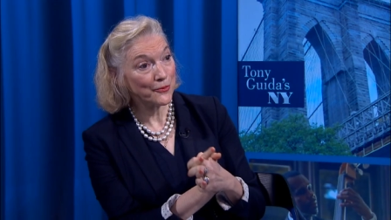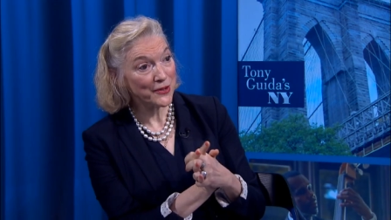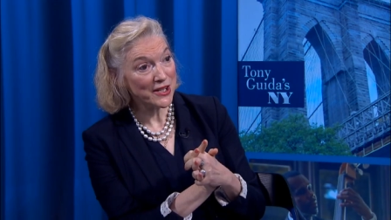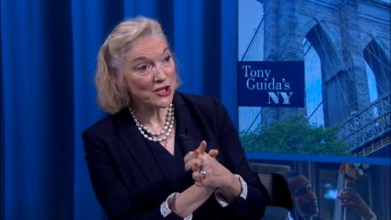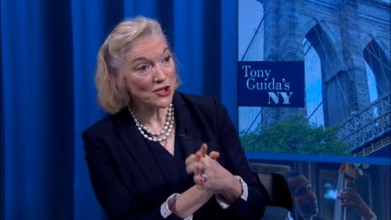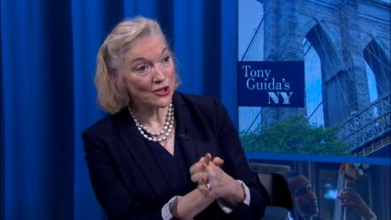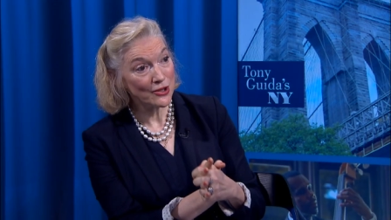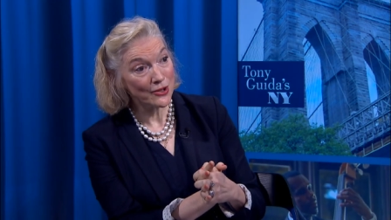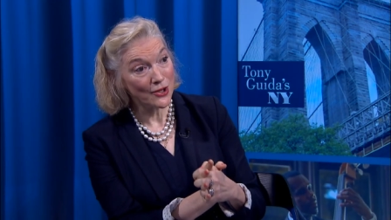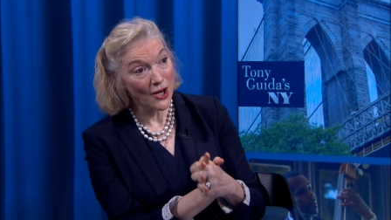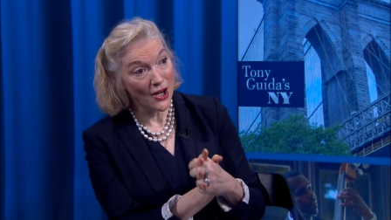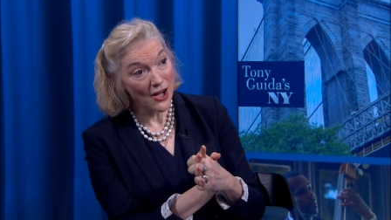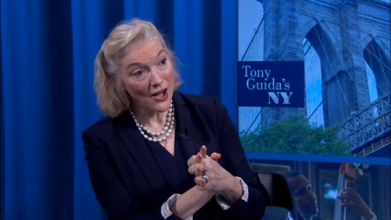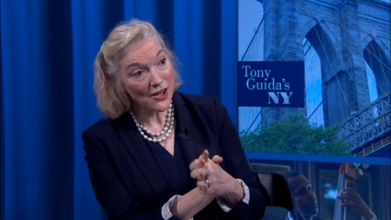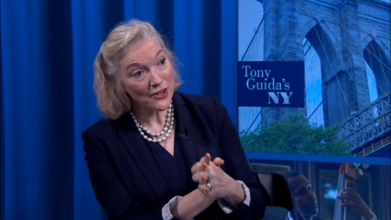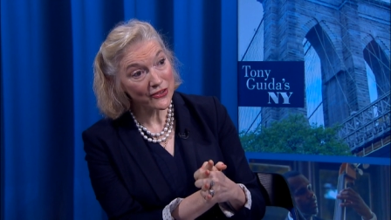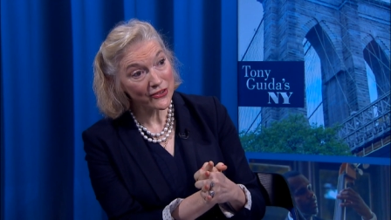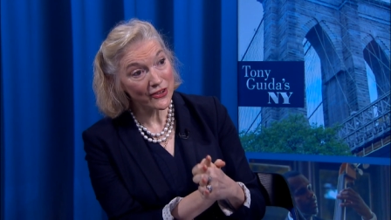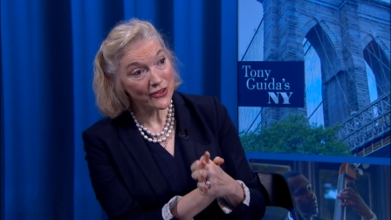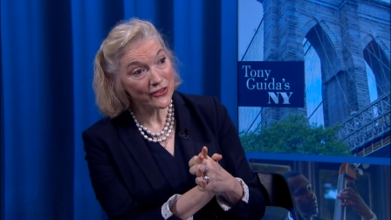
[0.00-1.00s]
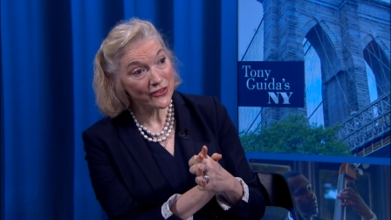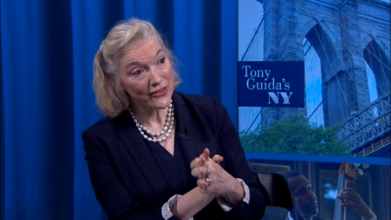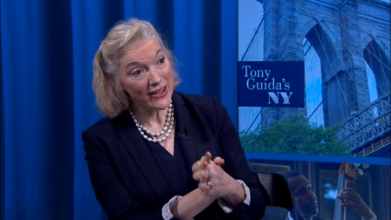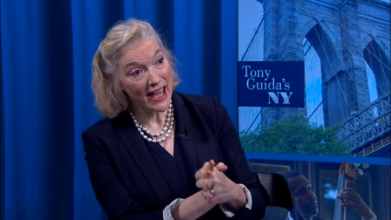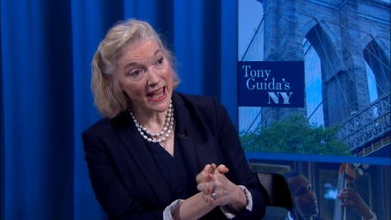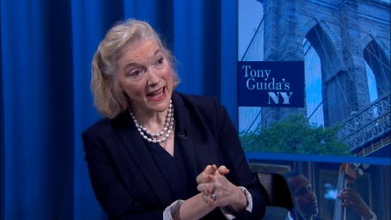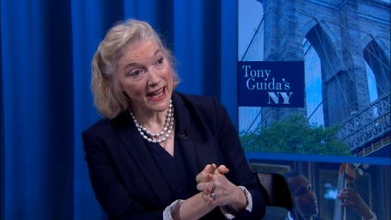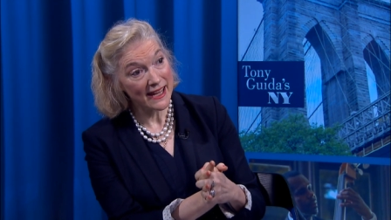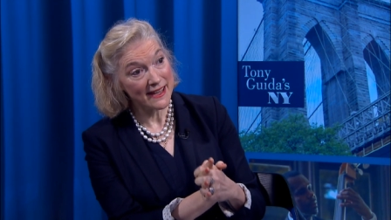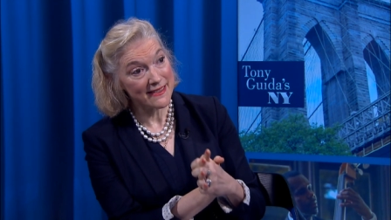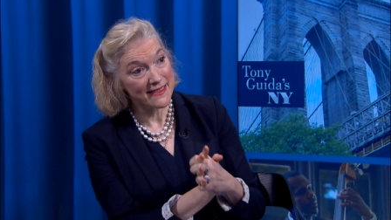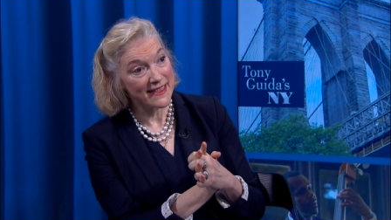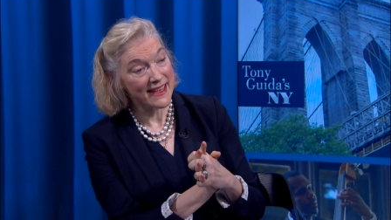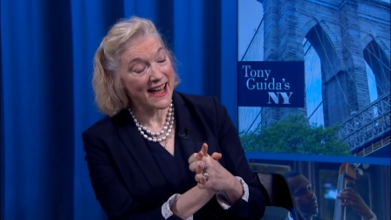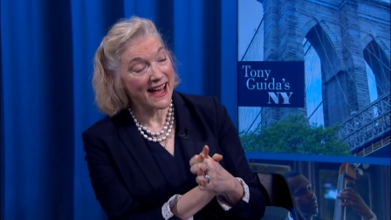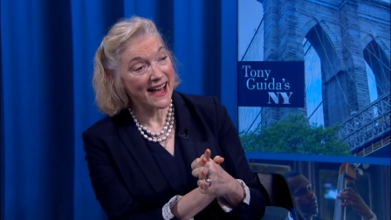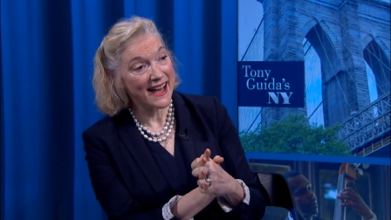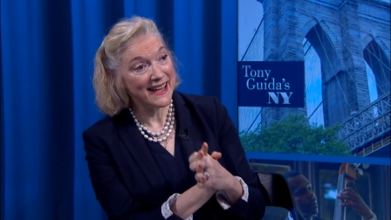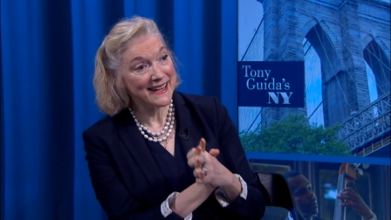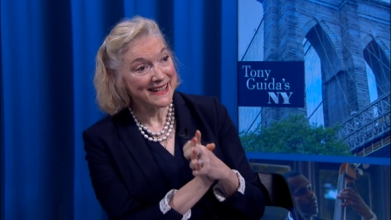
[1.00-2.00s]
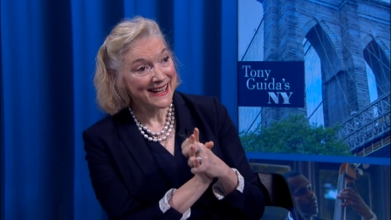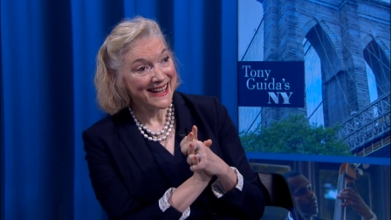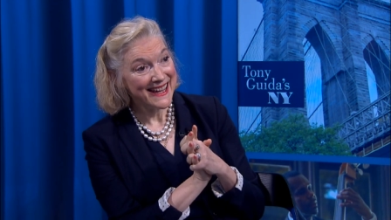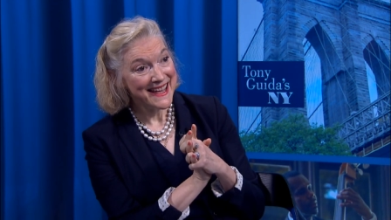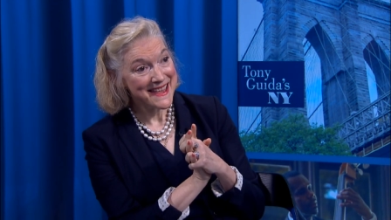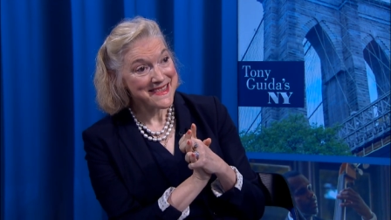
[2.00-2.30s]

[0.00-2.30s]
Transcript: we should also say that